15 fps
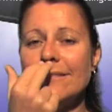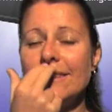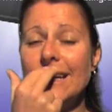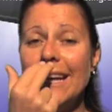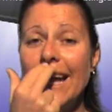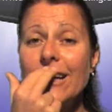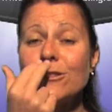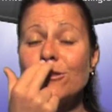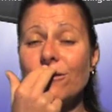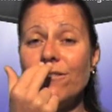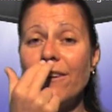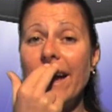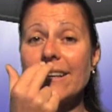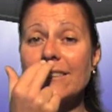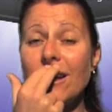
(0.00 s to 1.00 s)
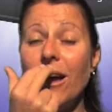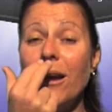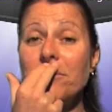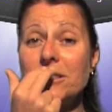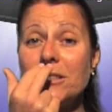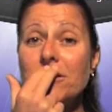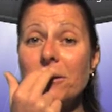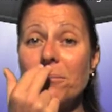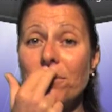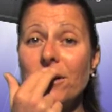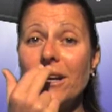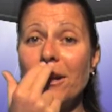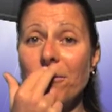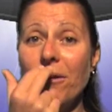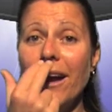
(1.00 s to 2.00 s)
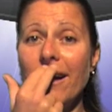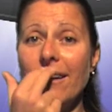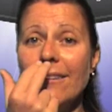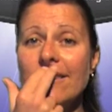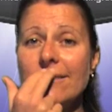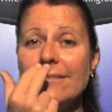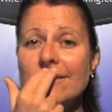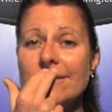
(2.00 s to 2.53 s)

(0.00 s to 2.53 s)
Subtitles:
In actual fact, I'm doing pretty well.